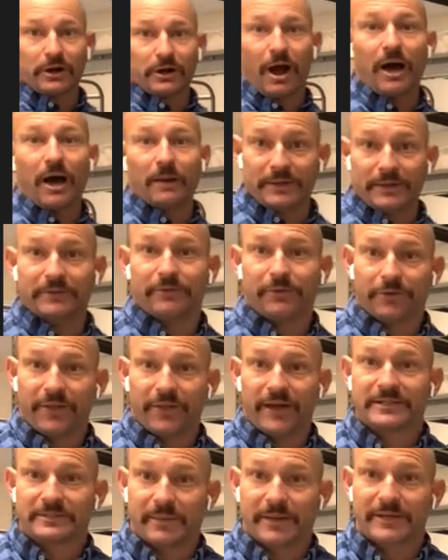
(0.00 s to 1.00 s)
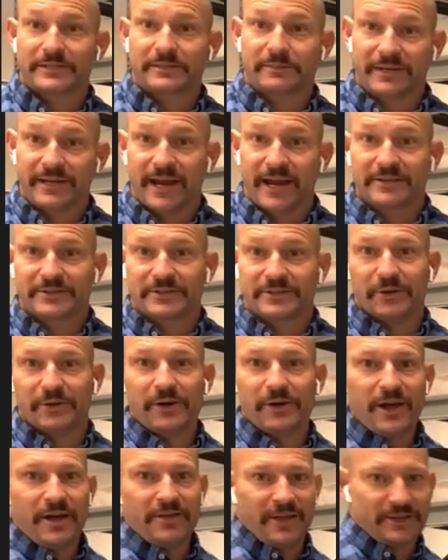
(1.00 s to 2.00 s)
copied for that specimen. Yeah, so
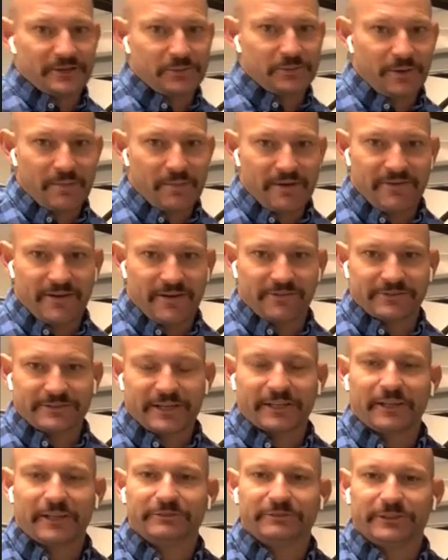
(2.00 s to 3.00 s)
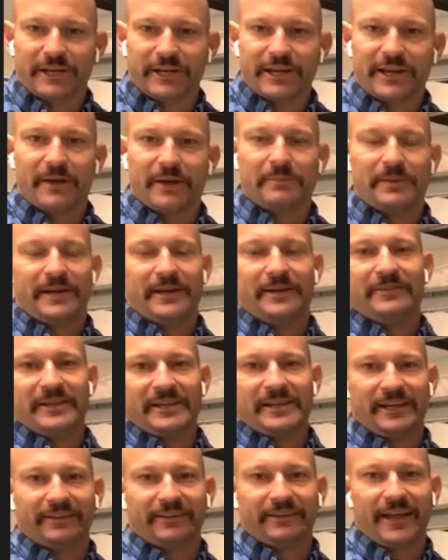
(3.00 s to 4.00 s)
that's one of my favorites. I love looking up at it and
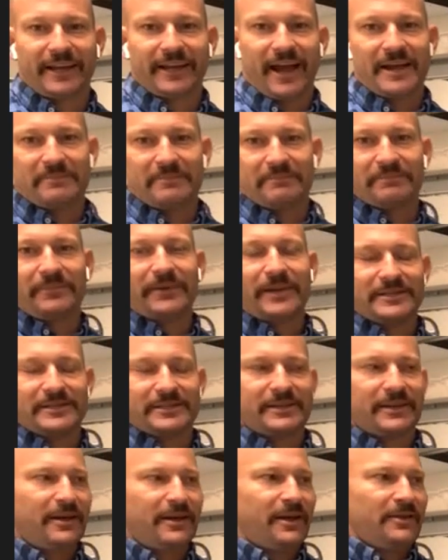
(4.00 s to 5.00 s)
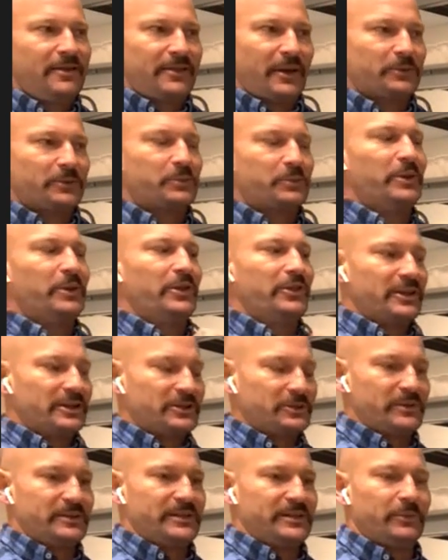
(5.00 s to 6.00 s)
thinking like, because that was one of the
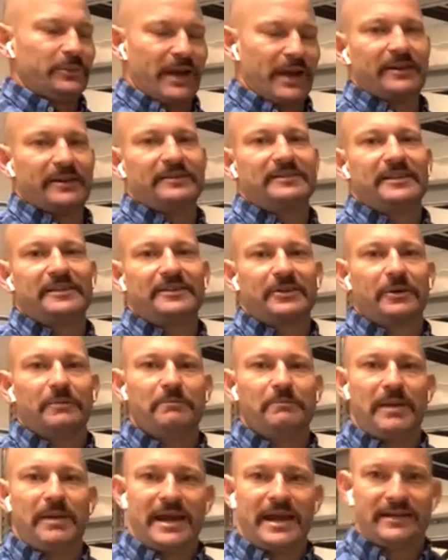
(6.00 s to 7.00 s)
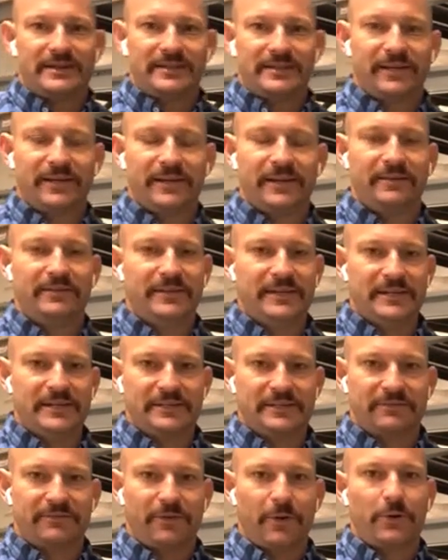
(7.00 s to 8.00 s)
things we did. We had to sit there and paint
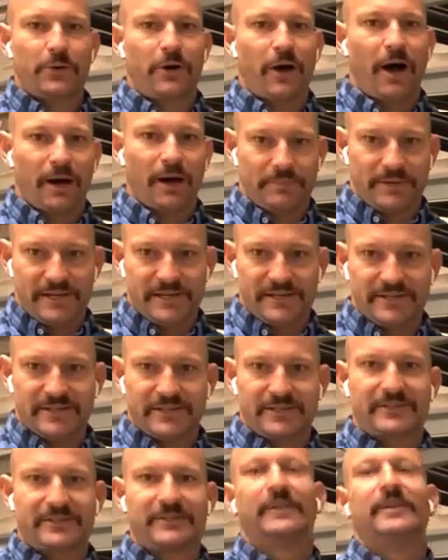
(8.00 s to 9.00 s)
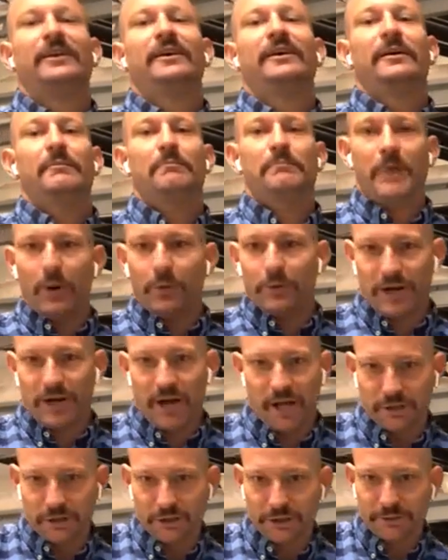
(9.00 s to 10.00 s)
these photocopies bone
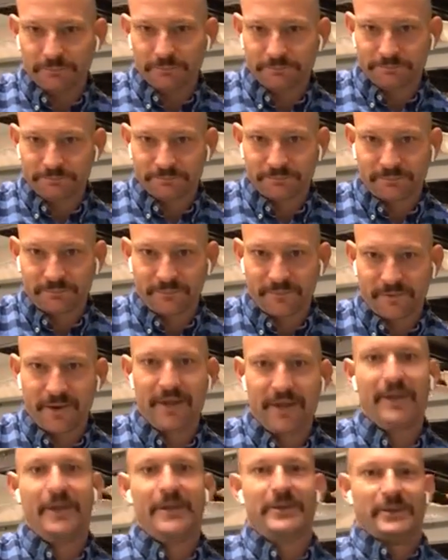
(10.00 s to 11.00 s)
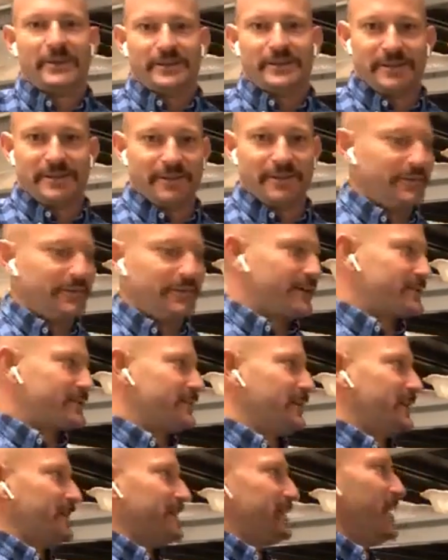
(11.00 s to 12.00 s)
color. That's another fascinating